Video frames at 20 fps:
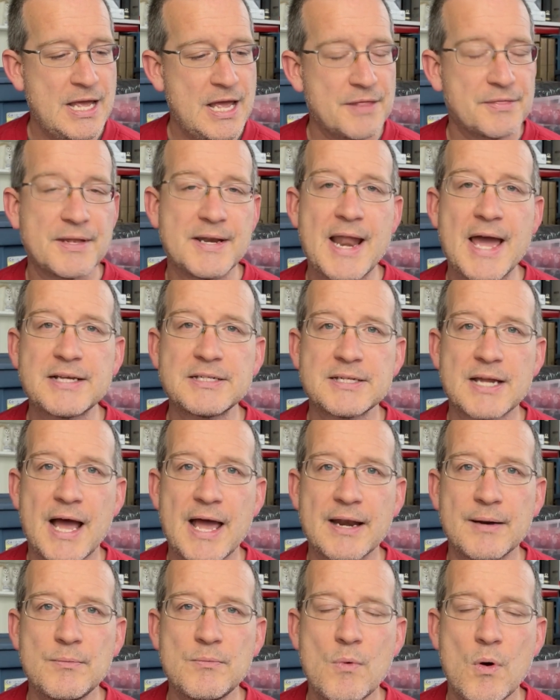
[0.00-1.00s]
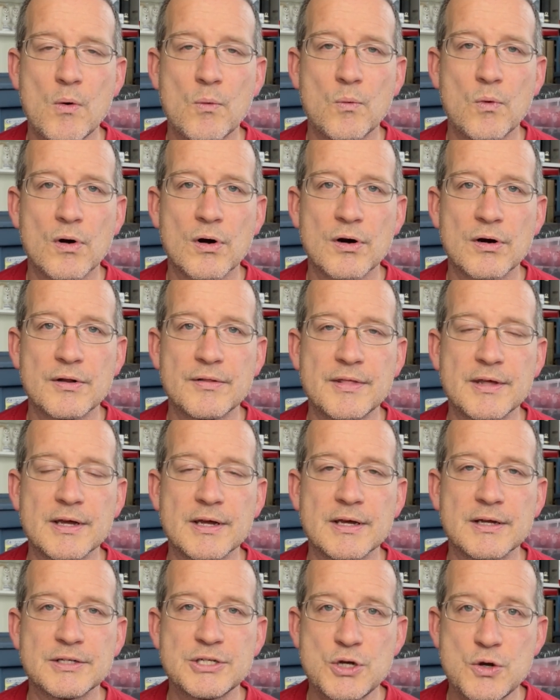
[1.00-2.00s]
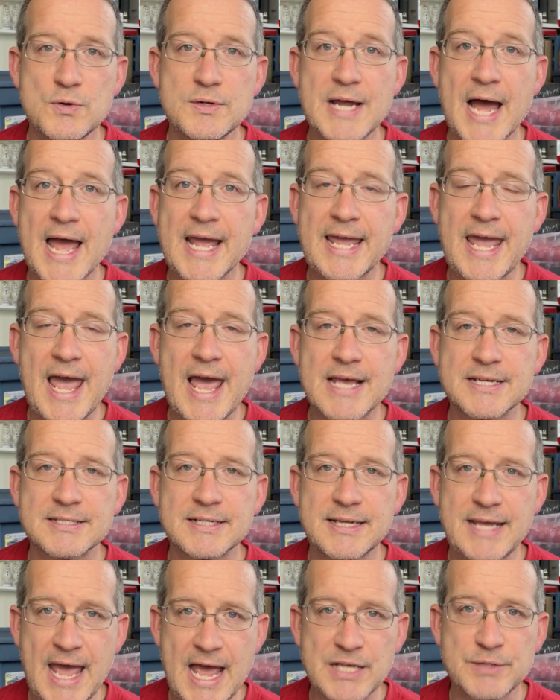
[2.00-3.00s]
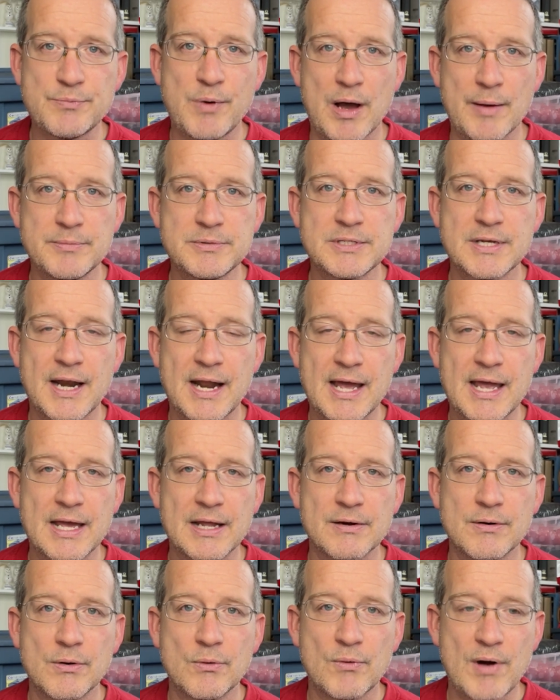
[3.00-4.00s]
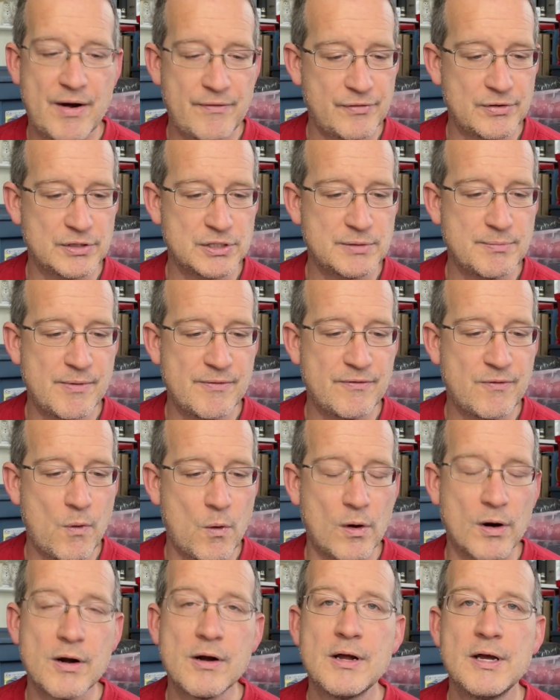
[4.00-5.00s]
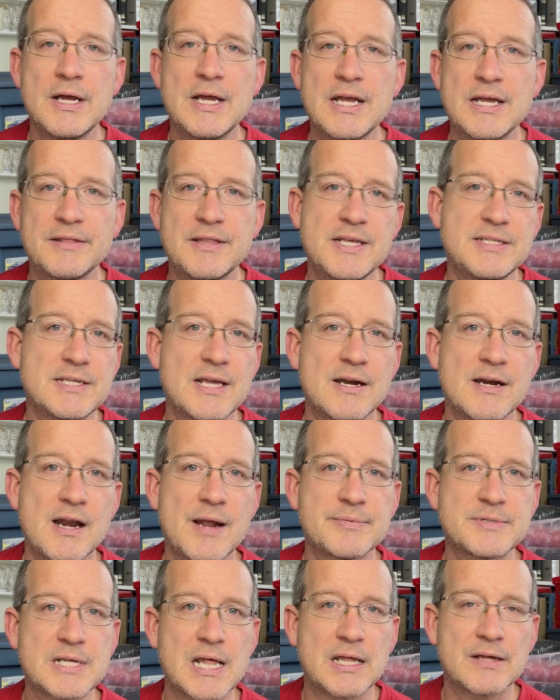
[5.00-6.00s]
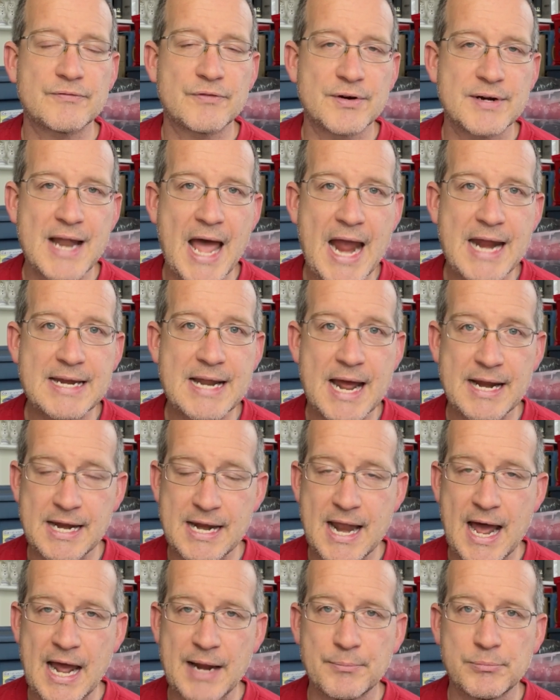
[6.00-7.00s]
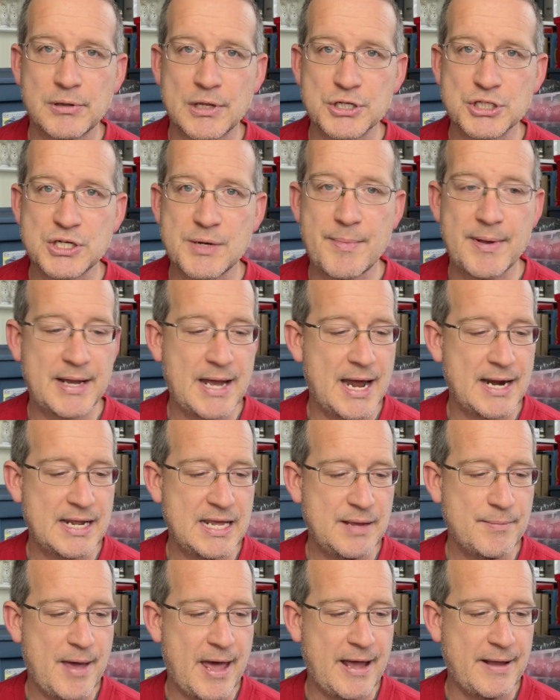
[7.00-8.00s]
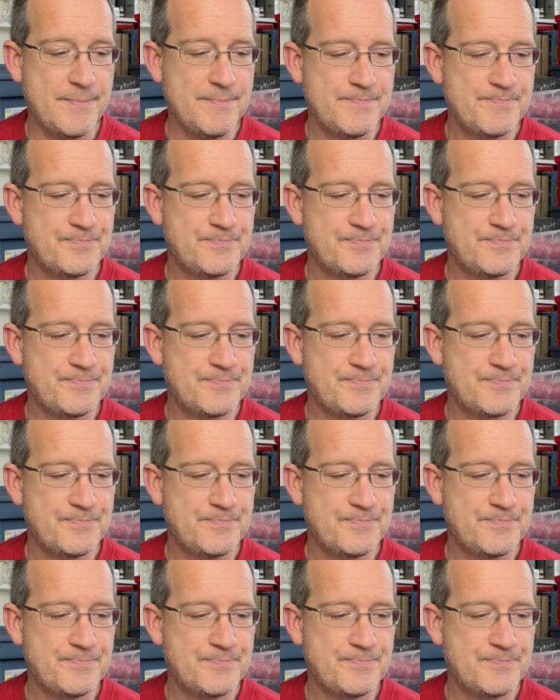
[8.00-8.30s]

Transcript: The next item were the 2 die-cast gas pumps that I had referenced before. These ended up selling for $9.99 plus shipping on eBay.